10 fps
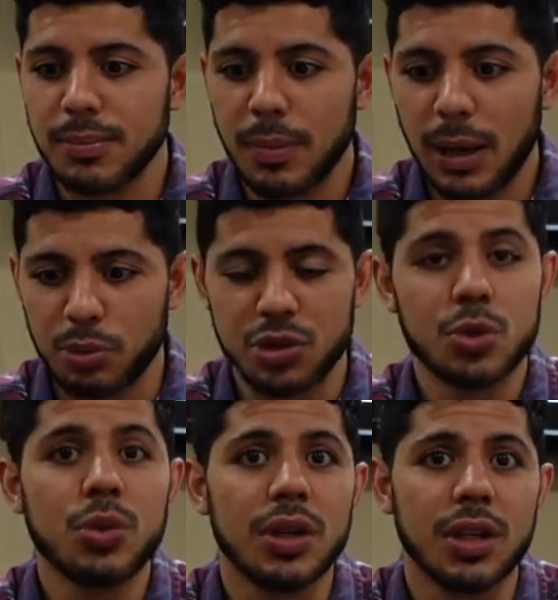
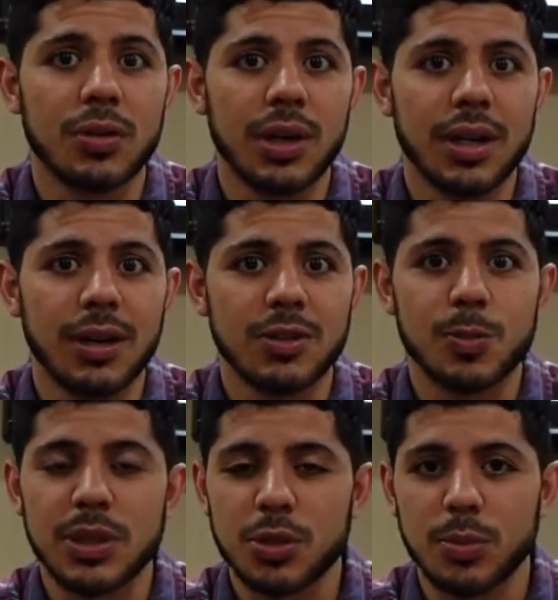opportunity right now,
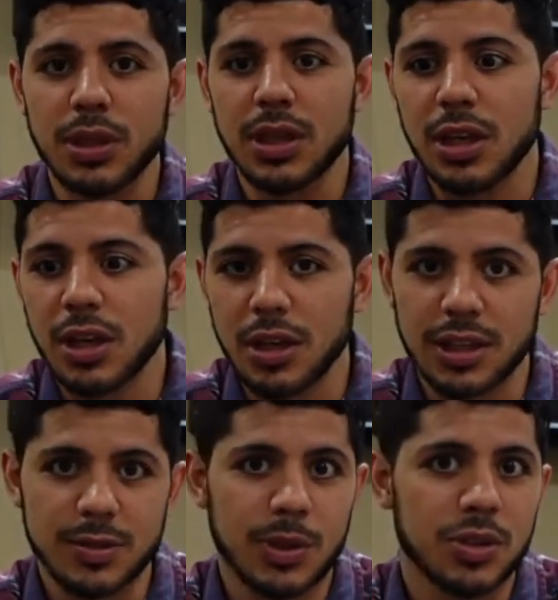especially being young,
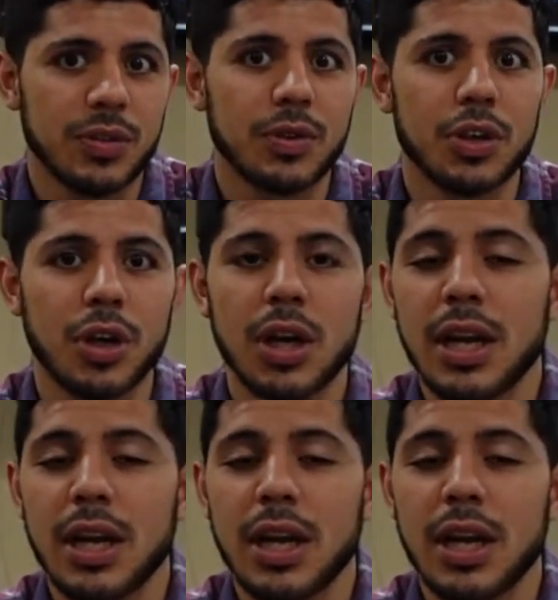especially if you're